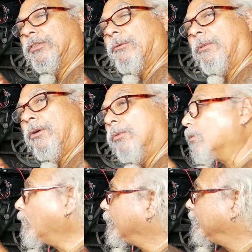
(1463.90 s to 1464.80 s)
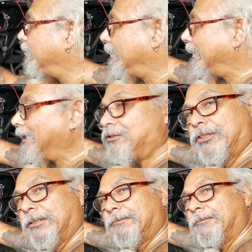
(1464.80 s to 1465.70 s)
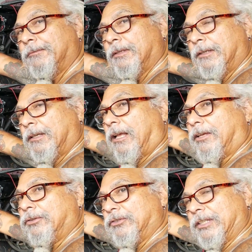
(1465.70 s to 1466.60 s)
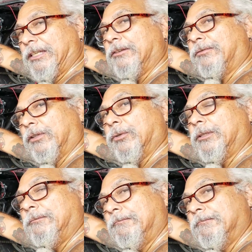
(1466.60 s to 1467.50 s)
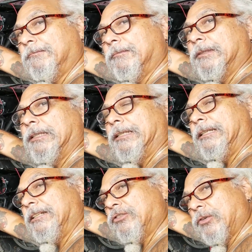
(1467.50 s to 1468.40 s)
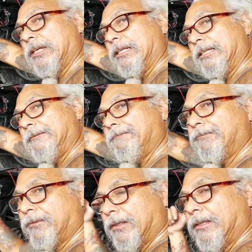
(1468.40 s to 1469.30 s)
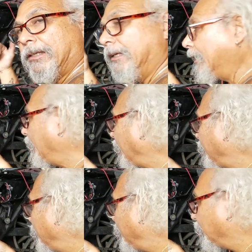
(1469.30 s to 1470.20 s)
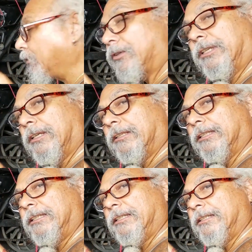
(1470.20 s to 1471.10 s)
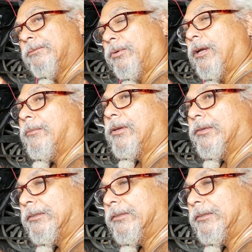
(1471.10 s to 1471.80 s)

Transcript: Mobil 1 in the engine. I use gear fluid in the tranny, and I use Rotelli in the primaries.